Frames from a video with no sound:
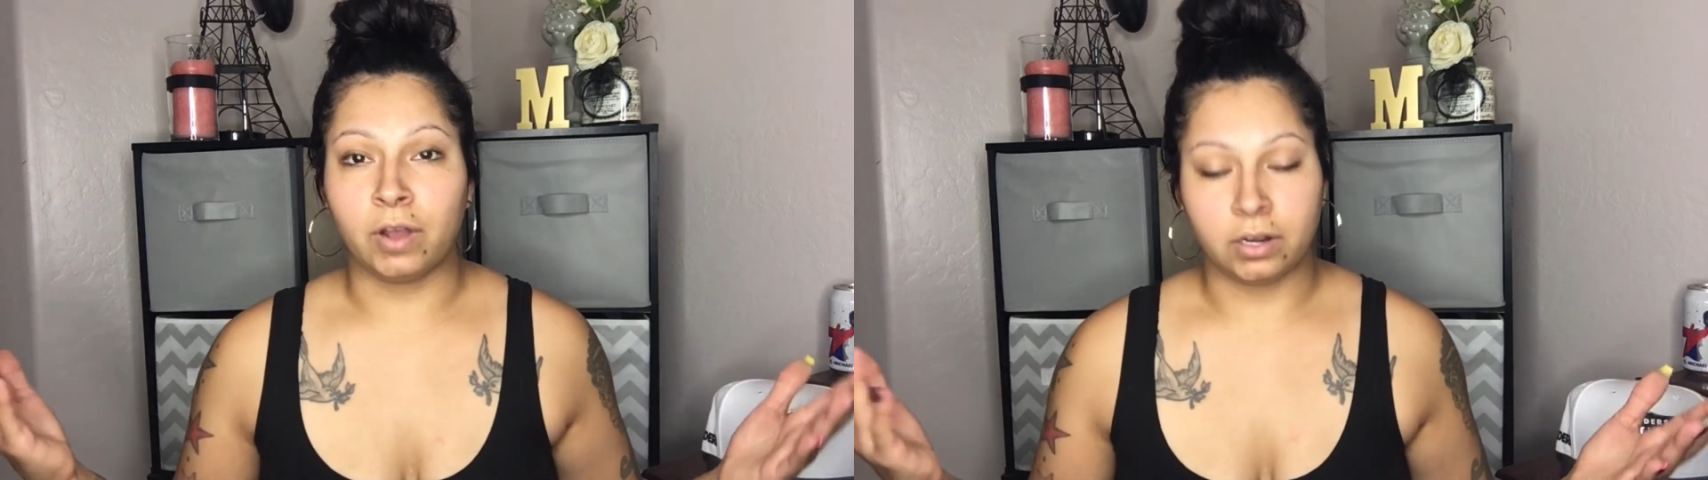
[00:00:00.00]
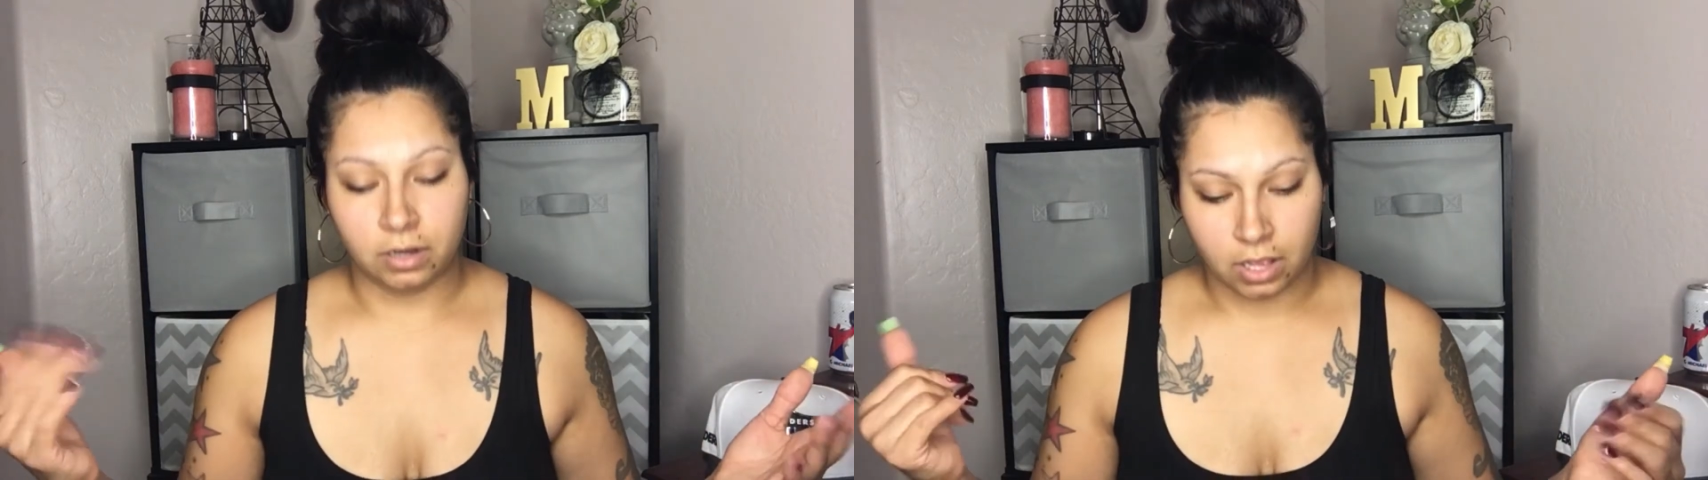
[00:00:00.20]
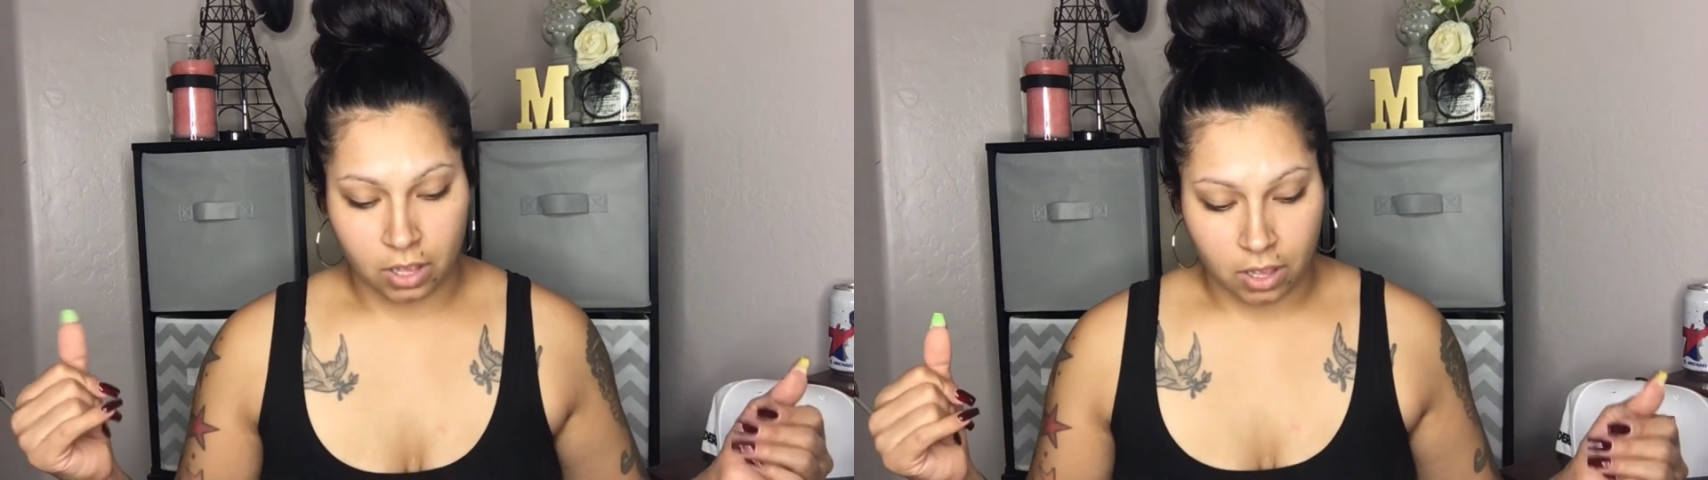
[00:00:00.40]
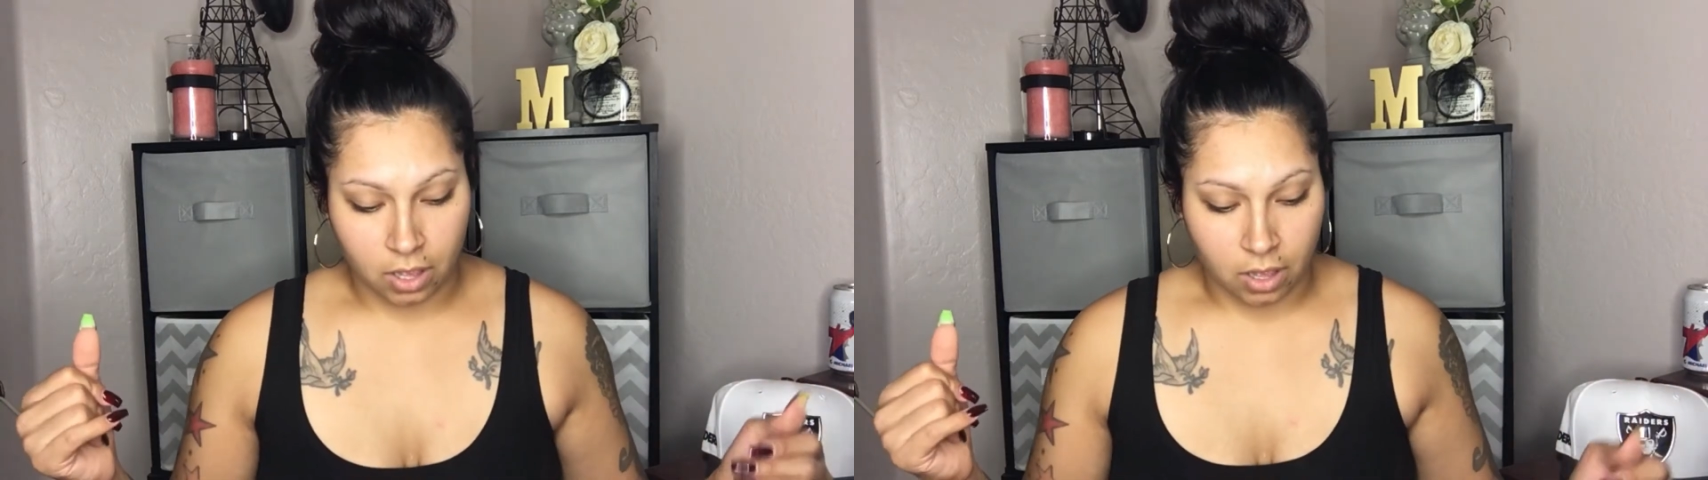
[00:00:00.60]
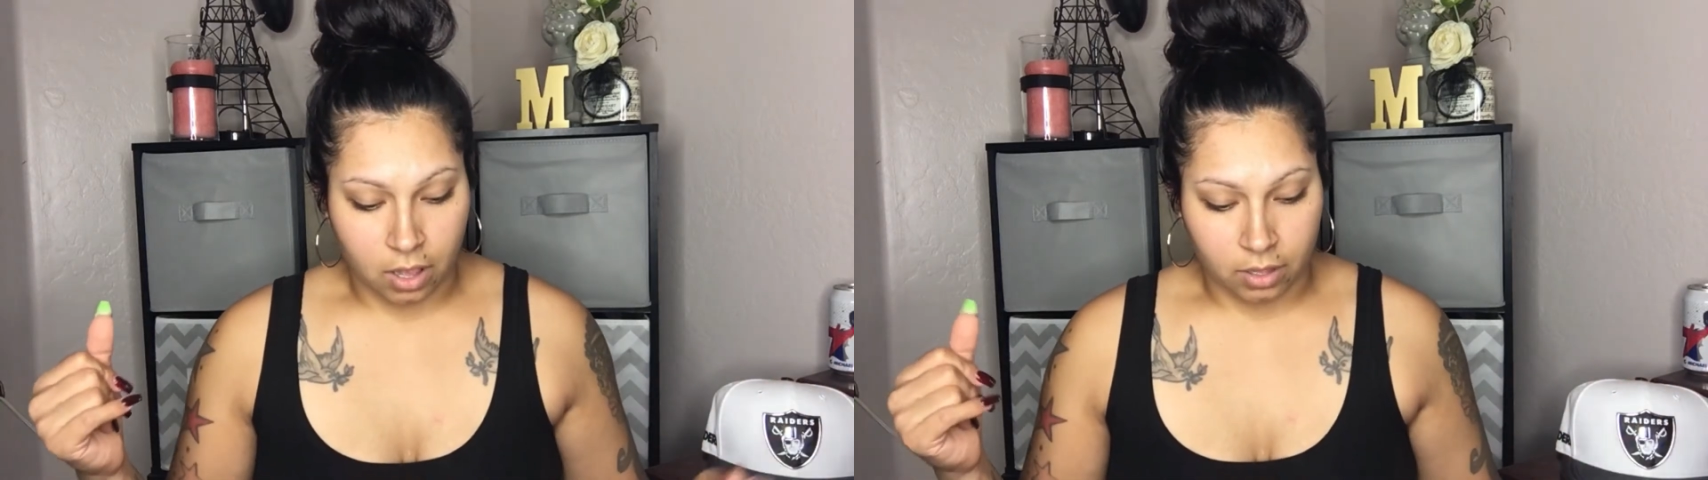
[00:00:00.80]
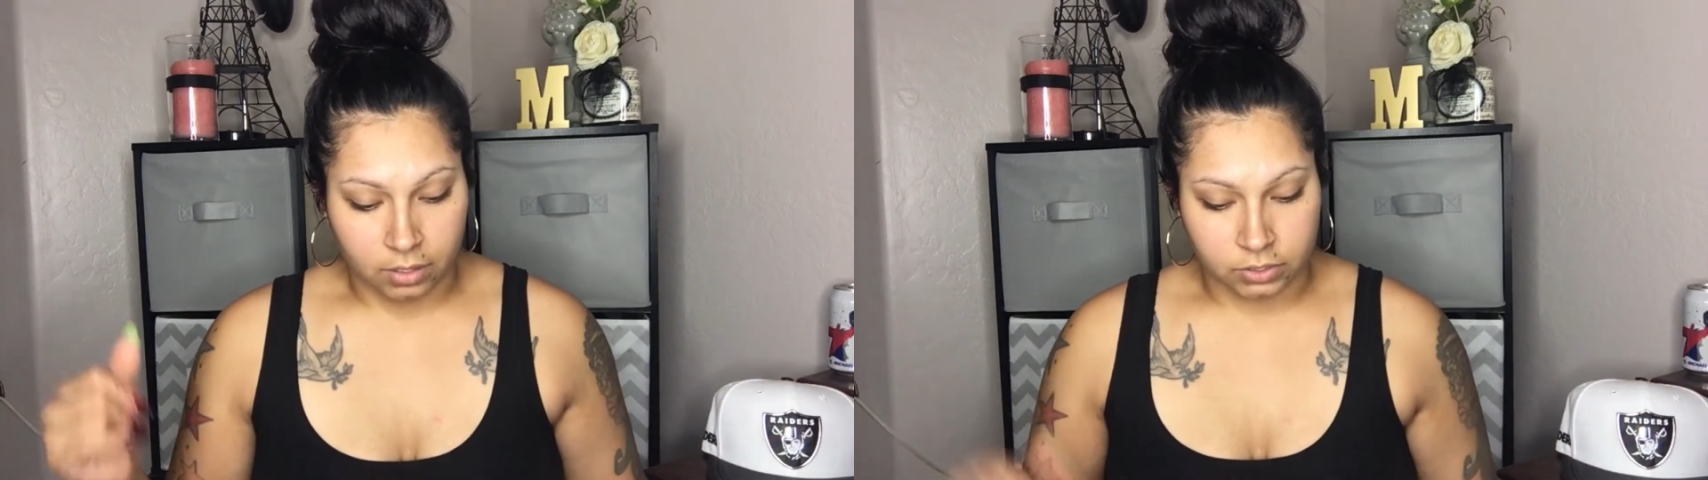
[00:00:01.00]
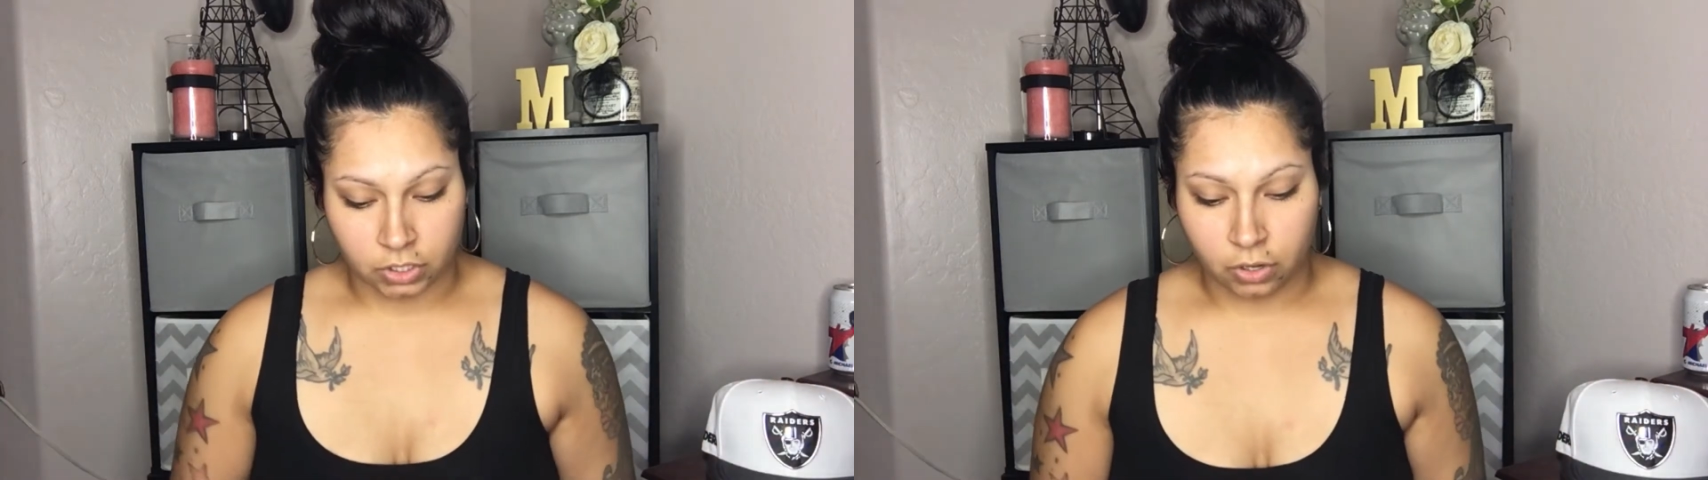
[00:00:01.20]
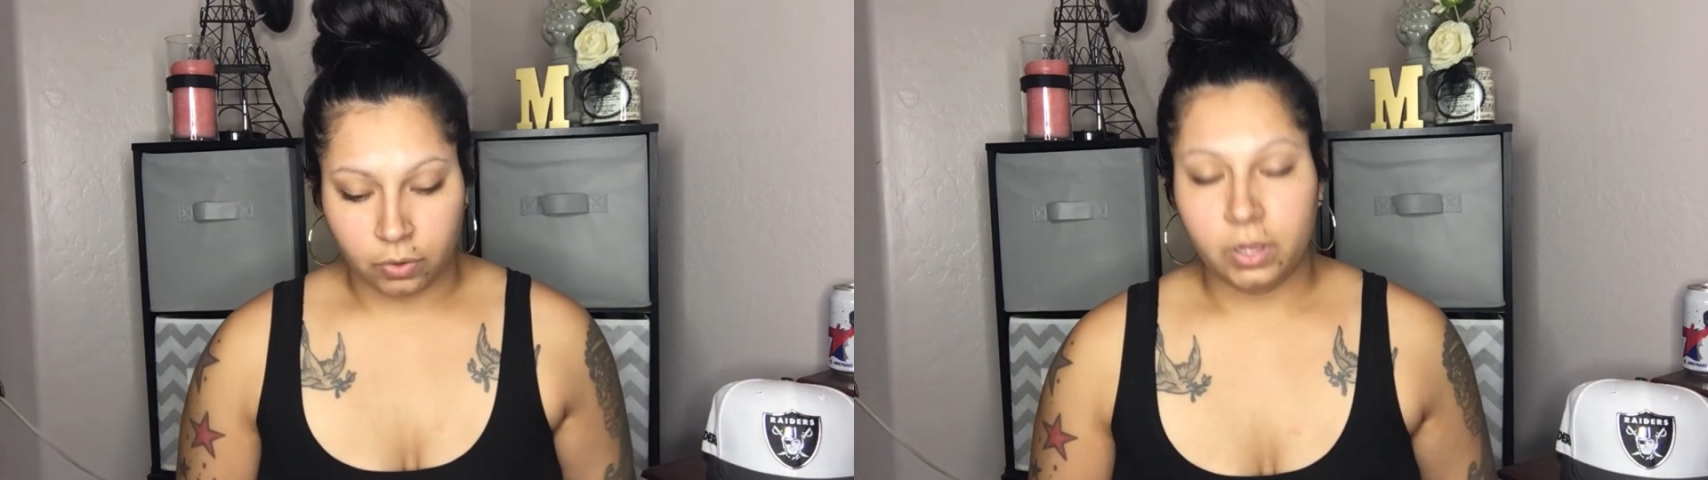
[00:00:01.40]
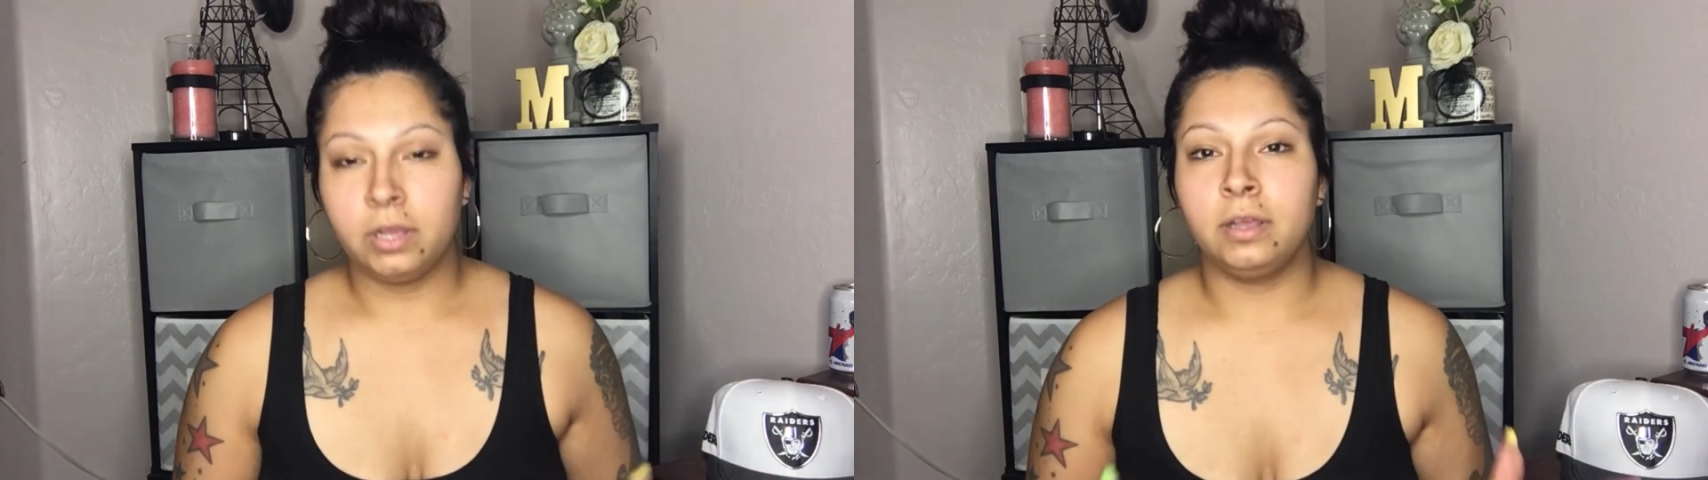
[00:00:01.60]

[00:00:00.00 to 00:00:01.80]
on. So